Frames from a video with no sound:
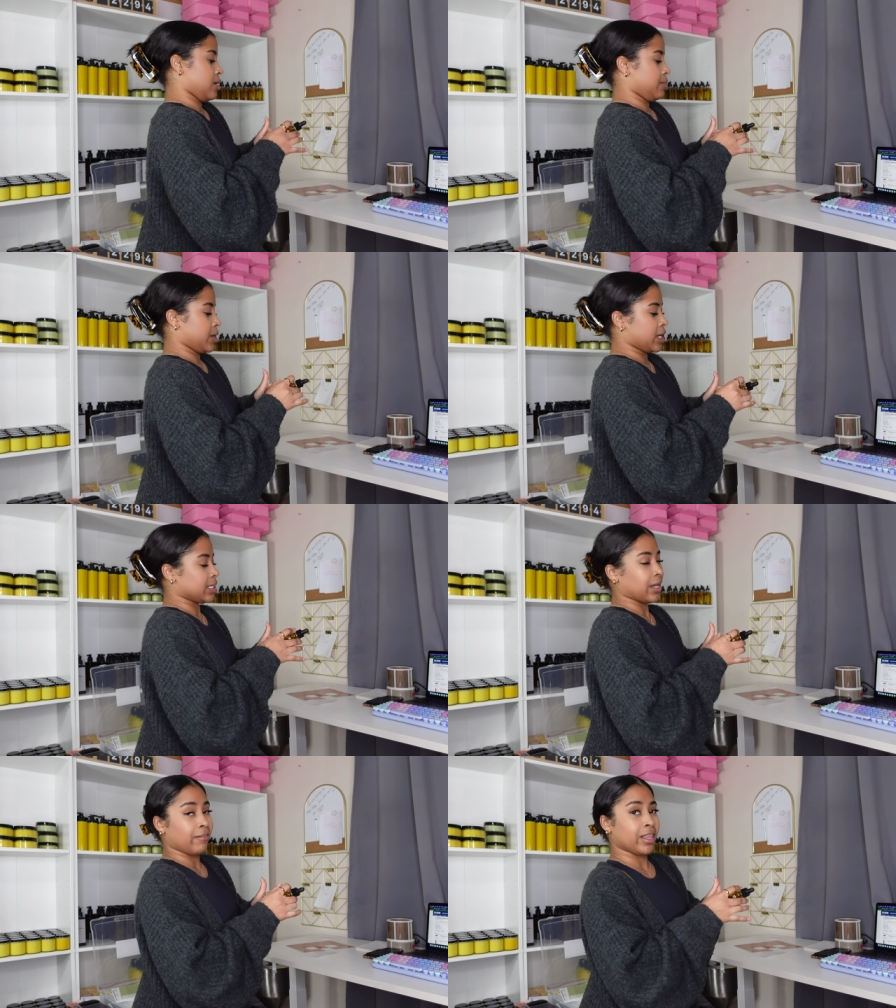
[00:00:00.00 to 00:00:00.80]

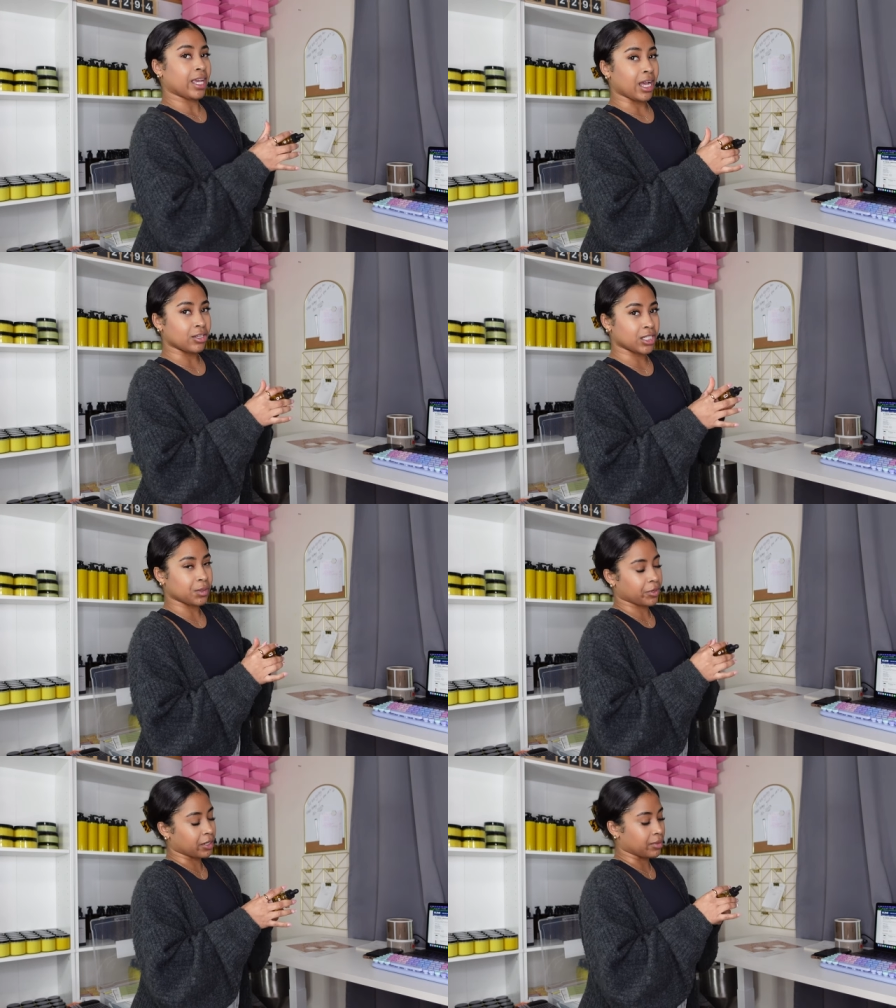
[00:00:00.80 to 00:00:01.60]
because everything else is
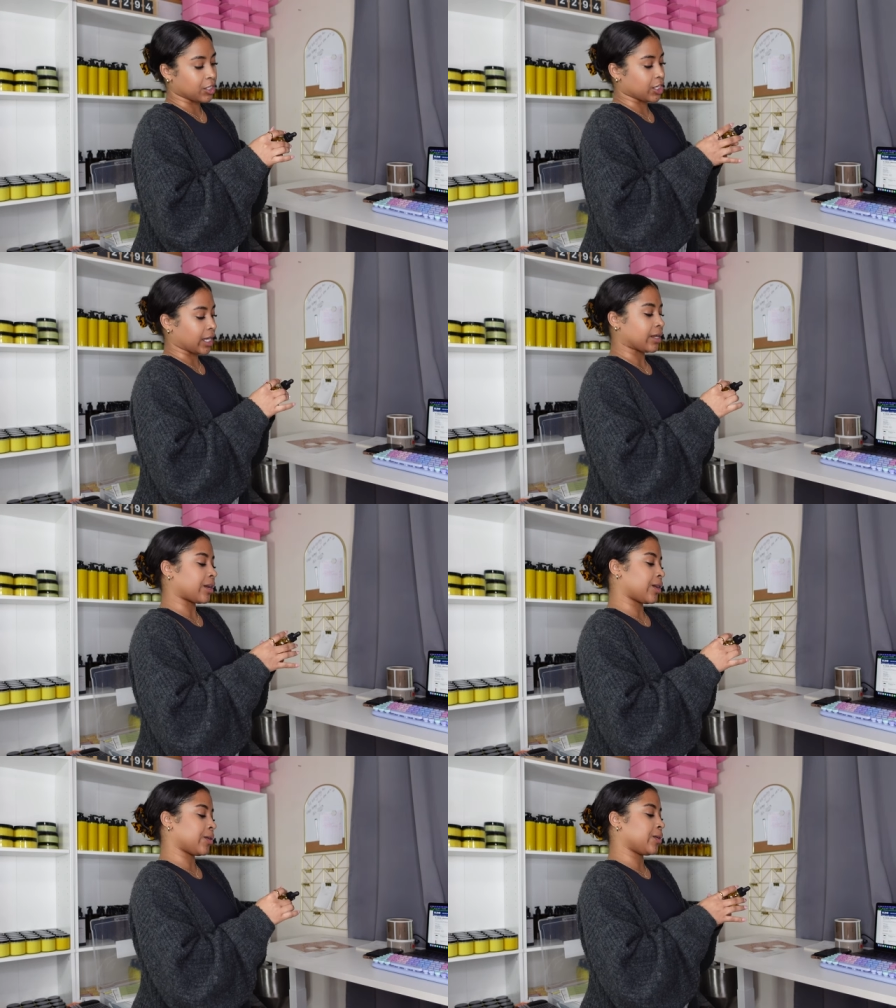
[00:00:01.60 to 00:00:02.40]
pretty much like,
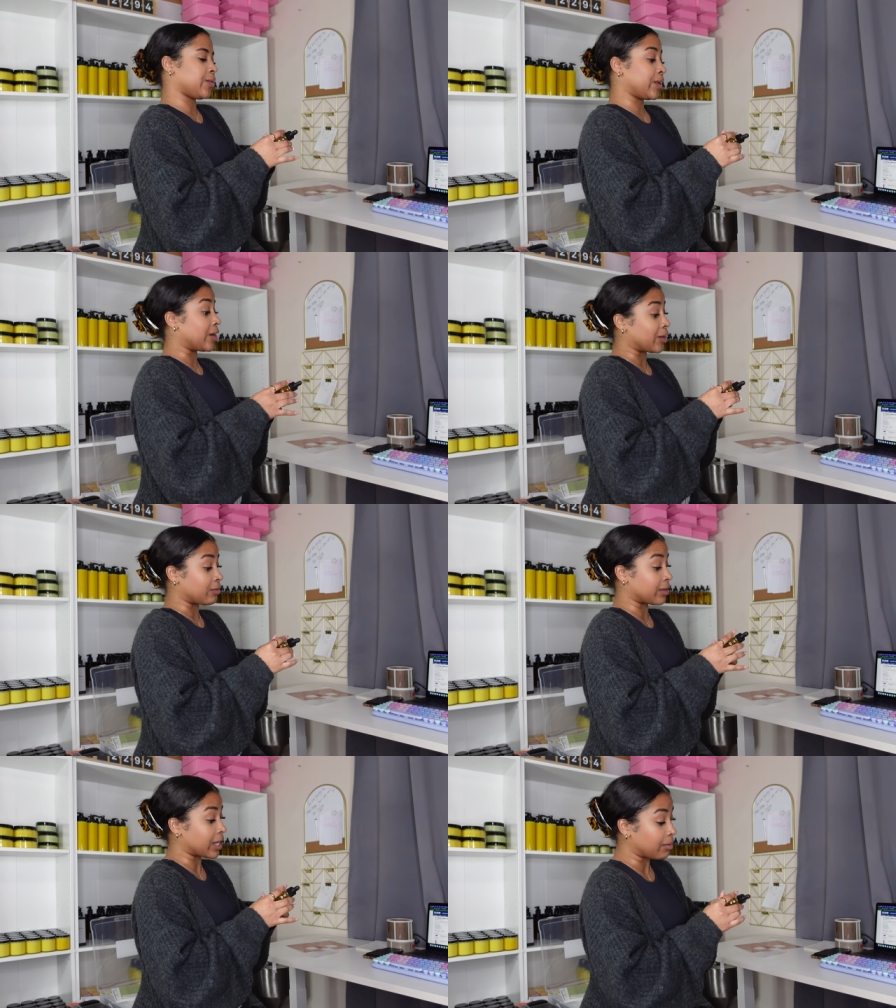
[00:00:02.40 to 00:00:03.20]
we don't know
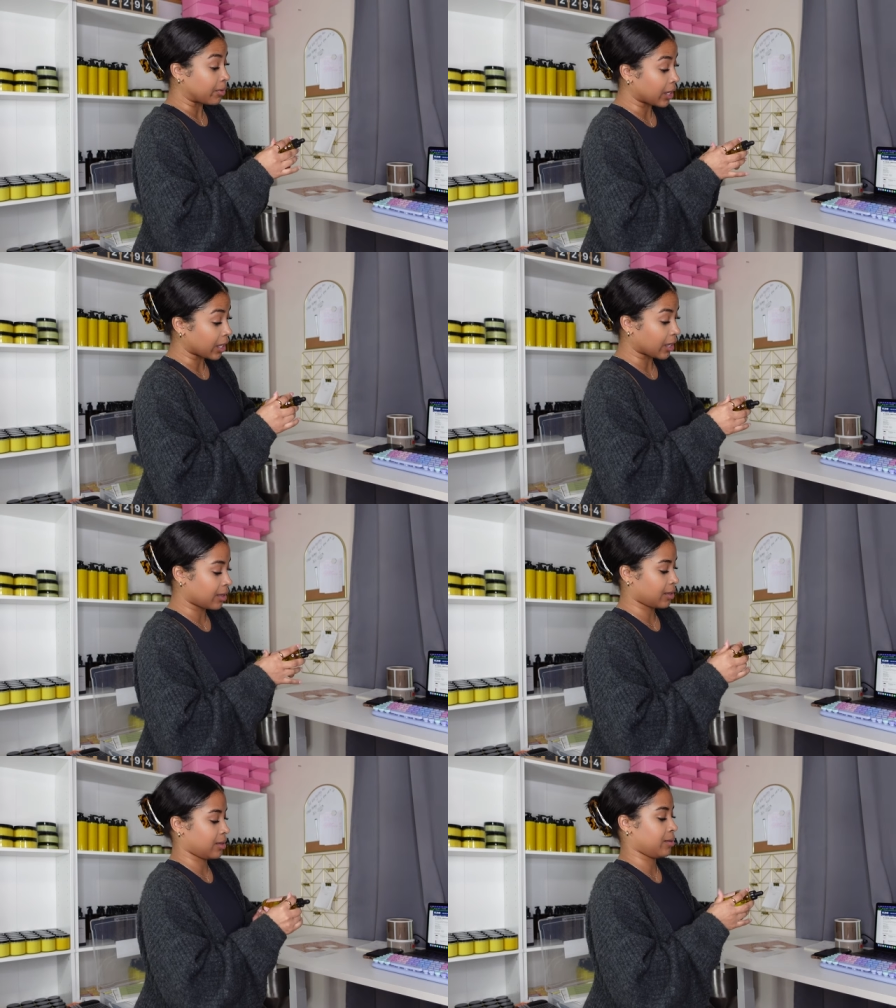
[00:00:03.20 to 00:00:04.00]
for keeping,
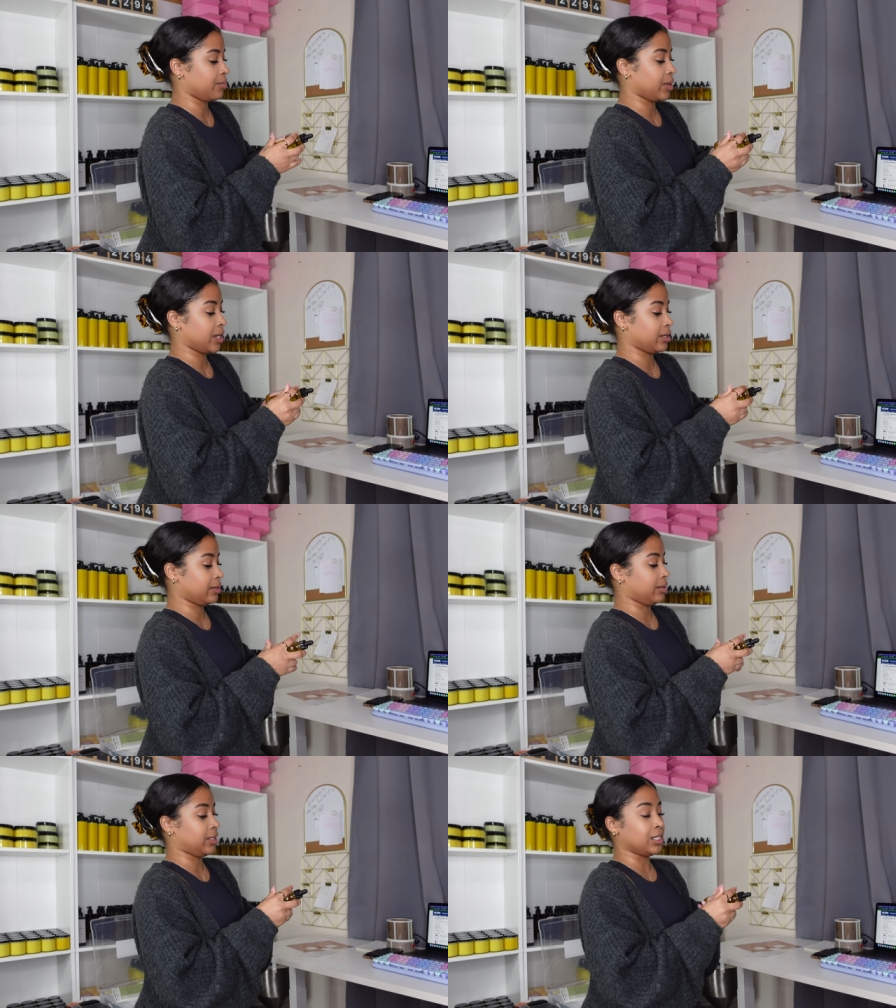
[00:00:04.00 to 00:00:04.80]
but
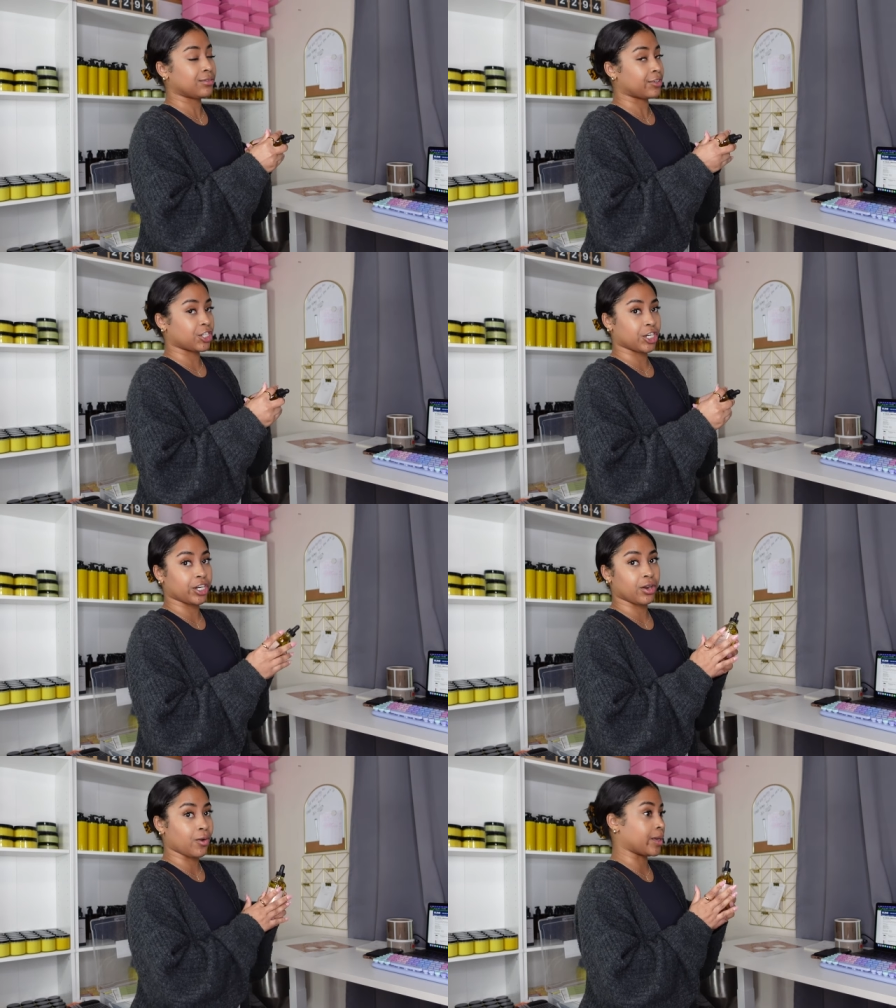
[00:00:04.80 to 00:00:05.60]
these for
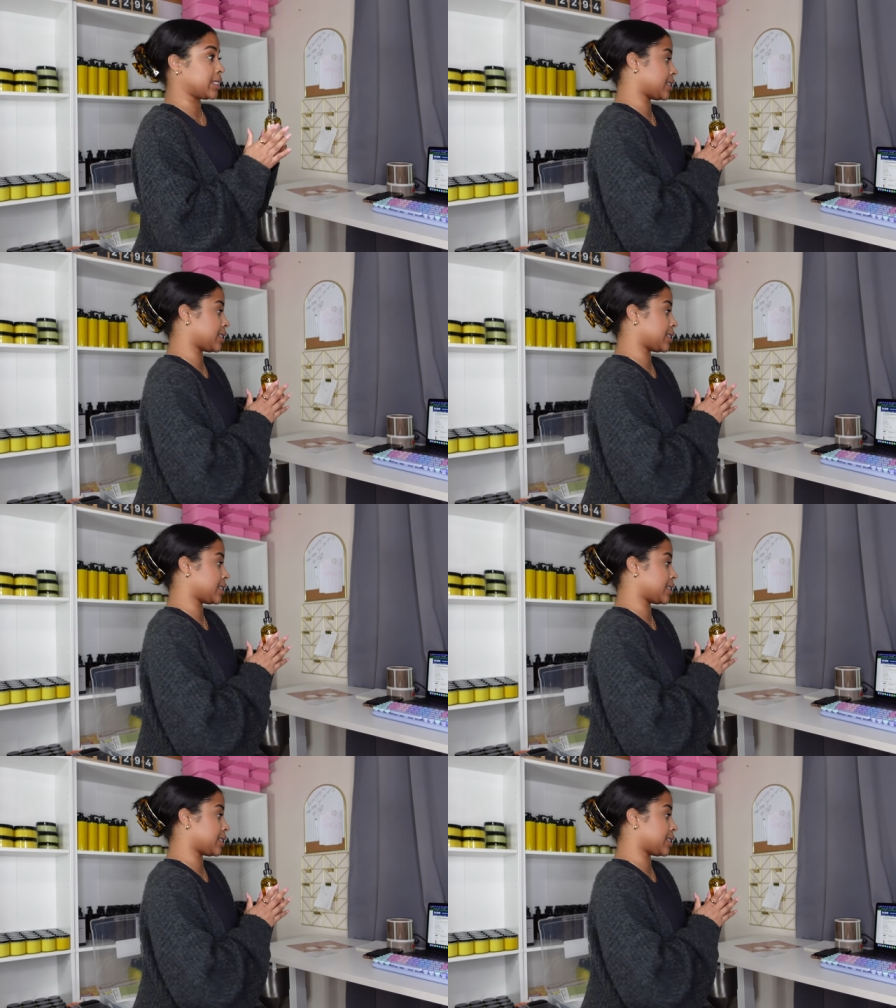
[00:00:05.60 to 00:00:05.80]
sure always